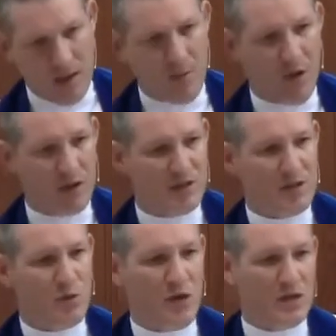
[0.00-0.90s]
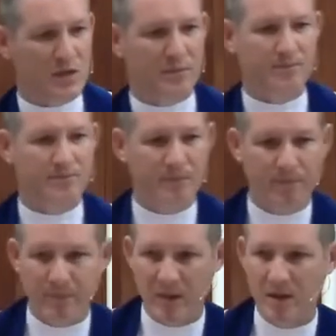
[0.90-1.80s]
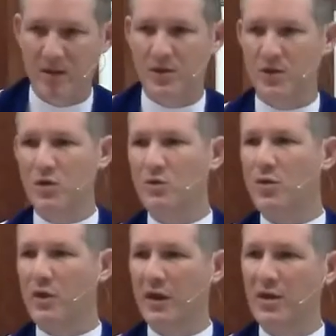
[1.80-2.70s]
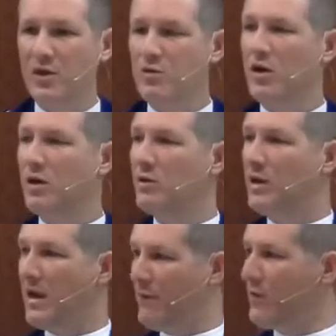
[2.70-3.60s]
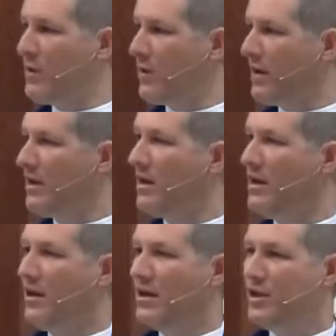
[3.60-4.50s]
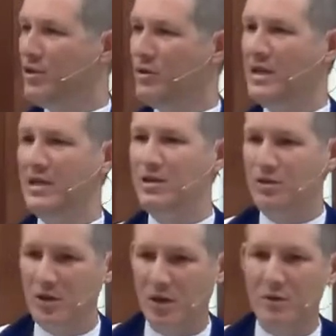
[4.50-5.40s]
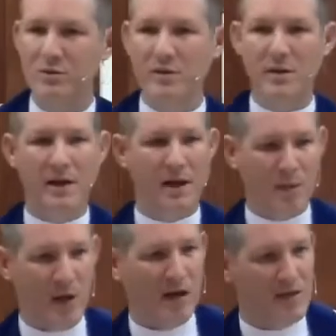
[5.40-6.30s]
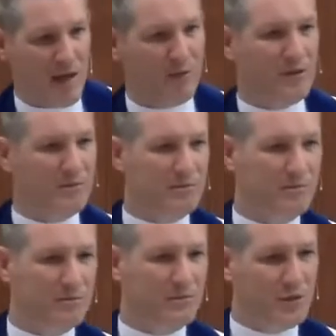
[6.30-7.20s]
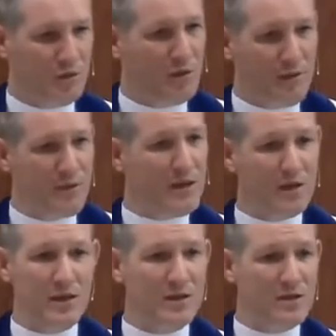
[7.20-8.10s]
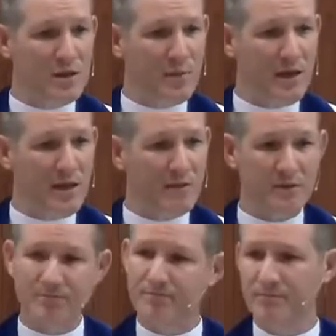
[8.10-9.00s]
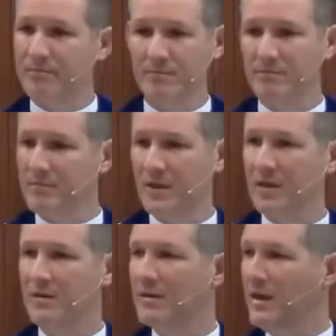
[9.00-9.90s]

Let me ask this question. Do you think you know everything you need to know about heaven? Do you know everything you need to know about heaven? No.